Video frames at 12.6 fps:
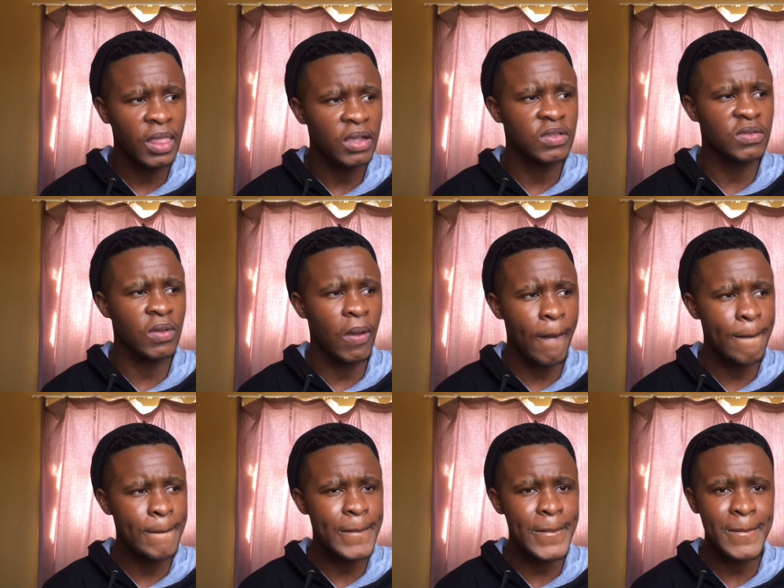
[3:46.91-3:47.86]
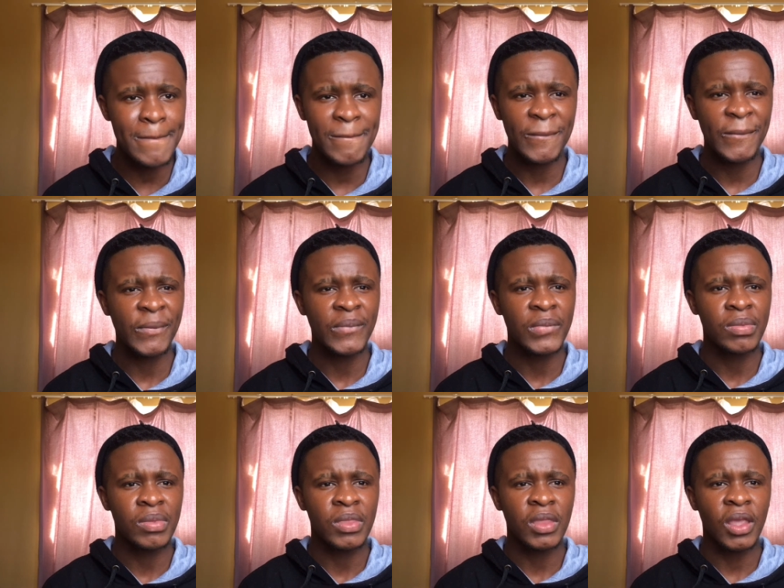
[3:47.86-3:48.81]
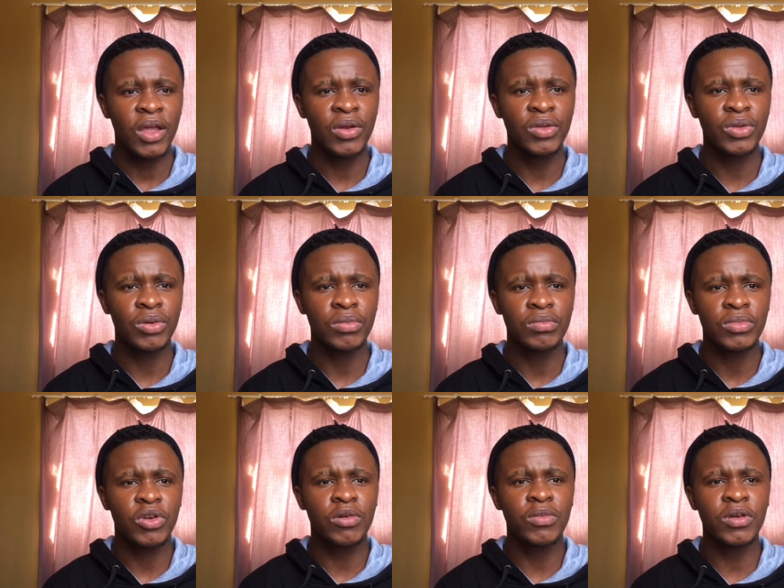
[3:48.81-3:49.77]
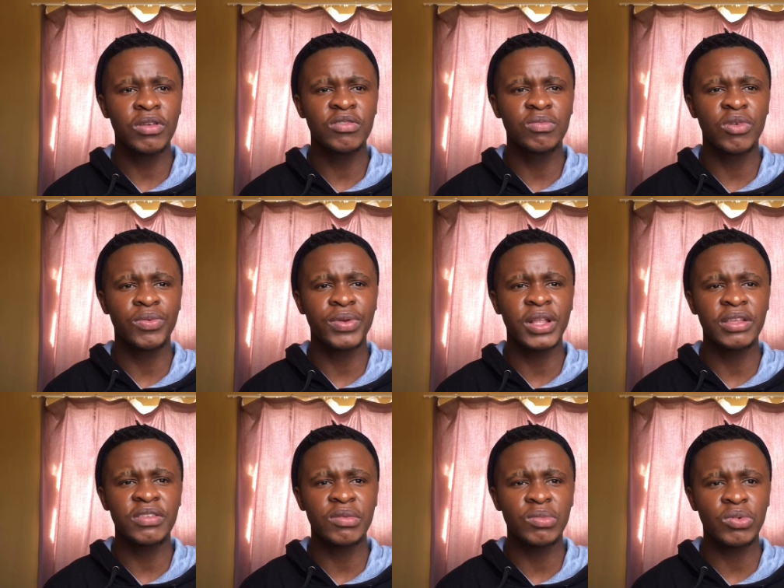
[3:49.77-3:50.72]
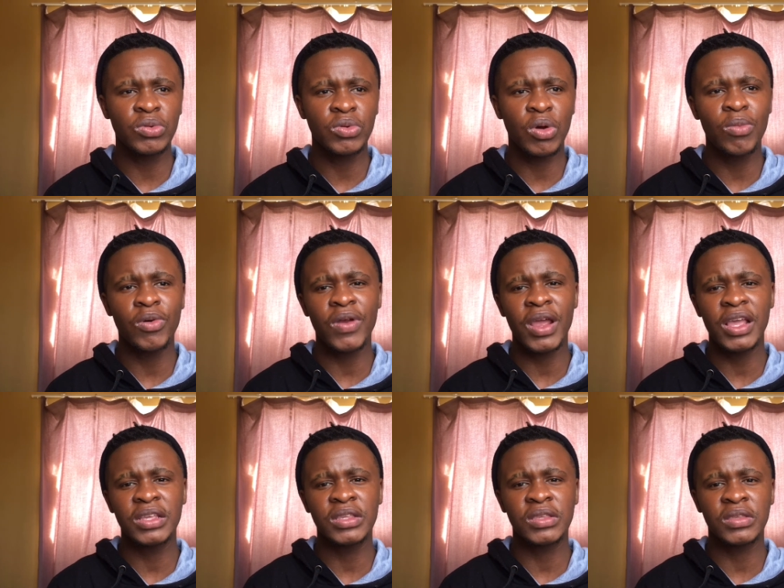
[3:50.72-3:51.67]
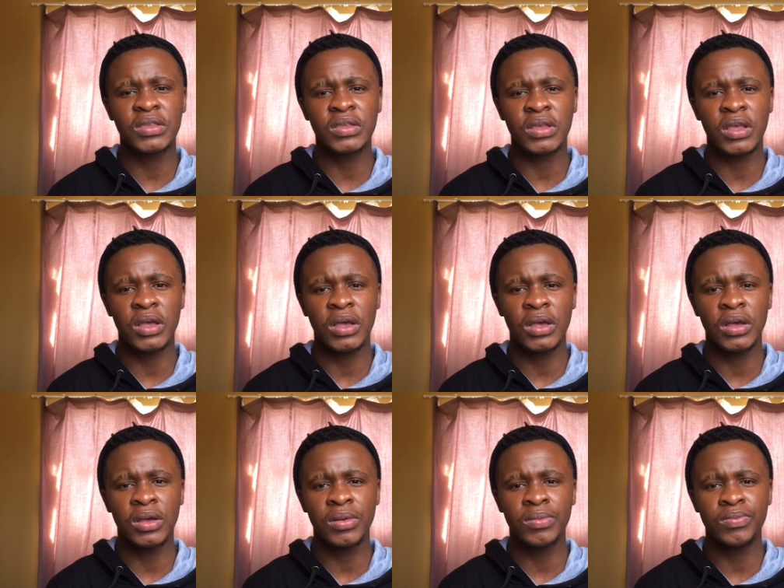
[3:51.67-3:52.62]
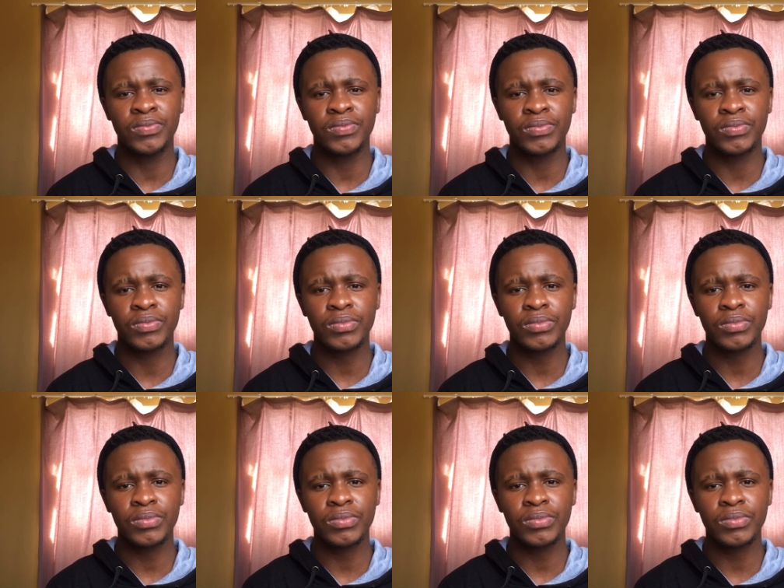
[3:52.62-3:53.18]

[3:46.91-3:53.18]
So. Um, I don't know. Gomora is more relatable. Gomora is um